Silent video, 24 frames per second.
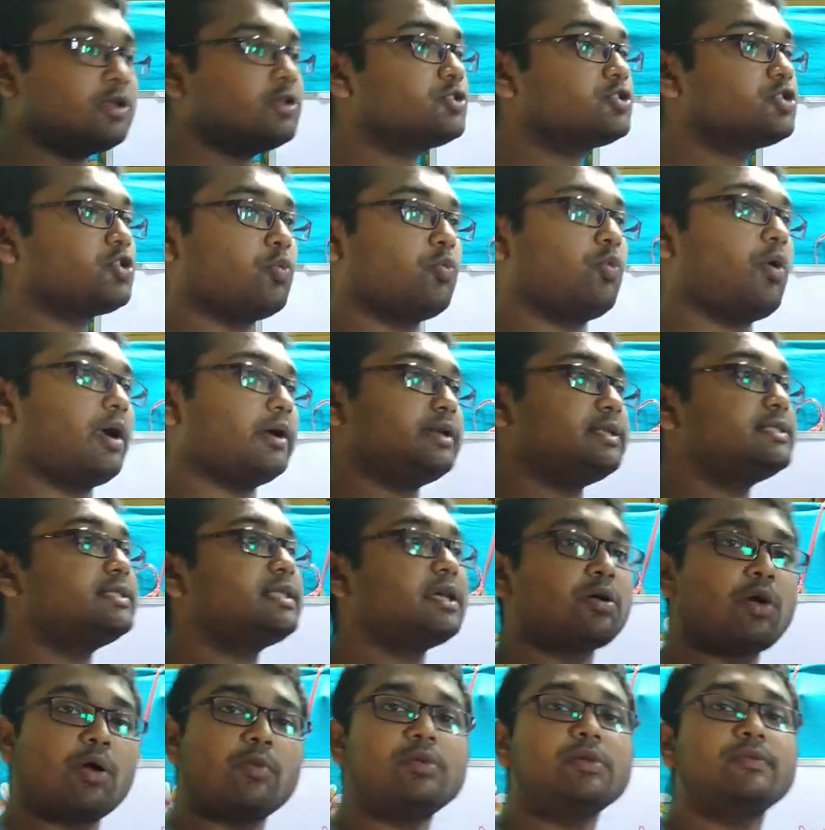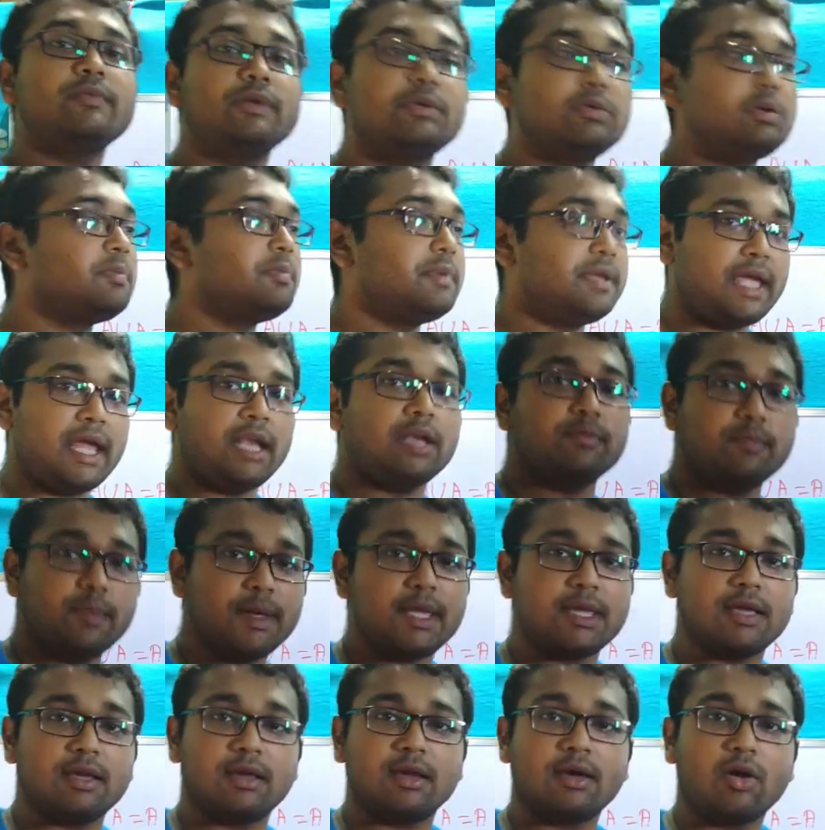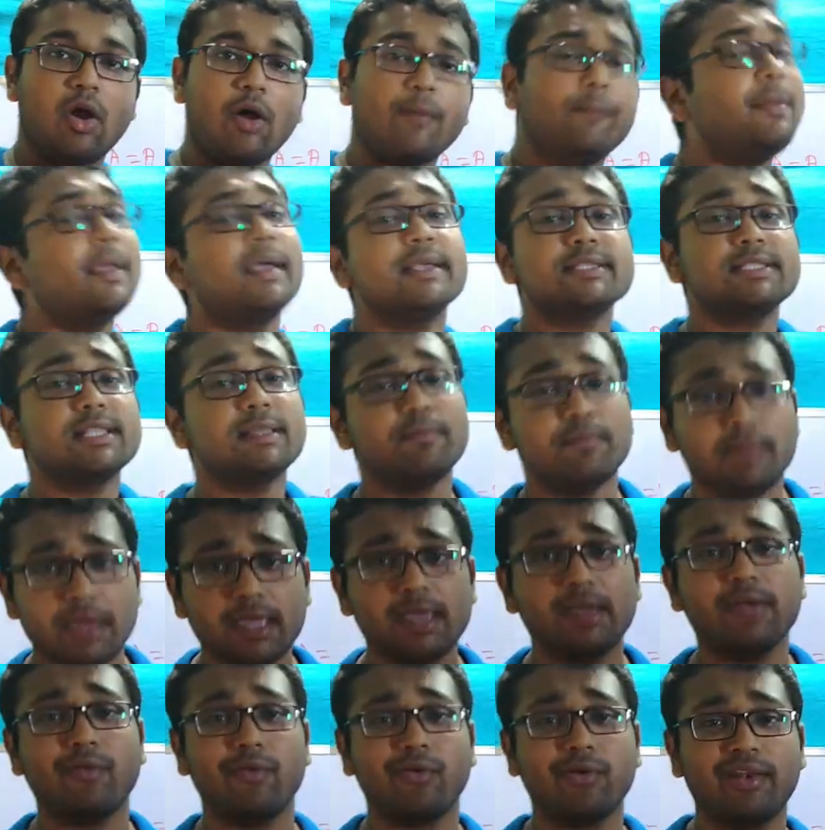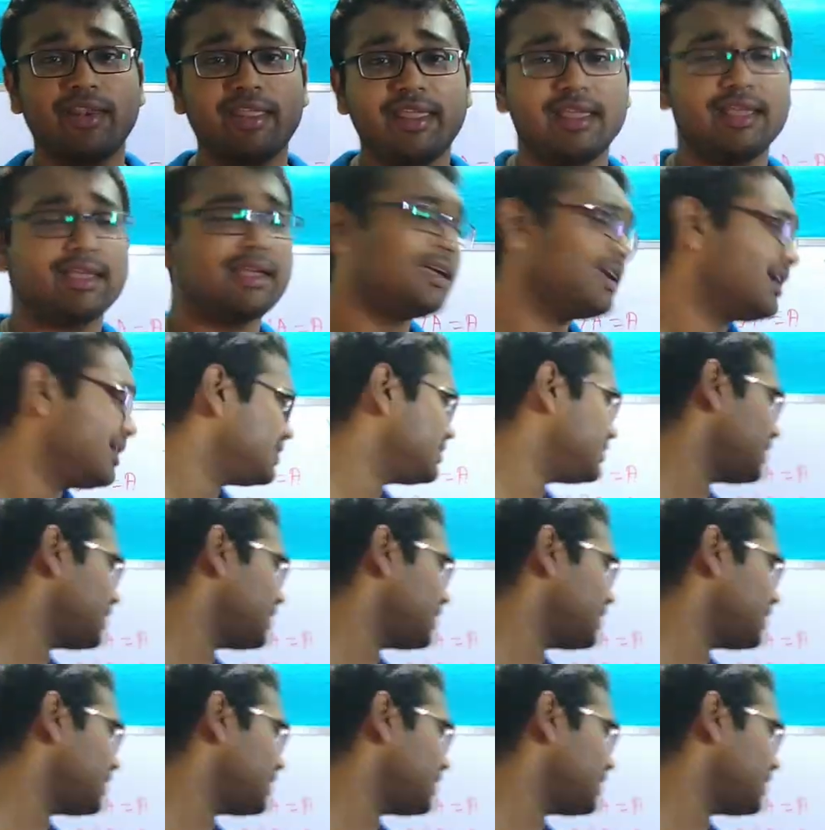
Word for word: So what is the common between me and me? Obviously me only.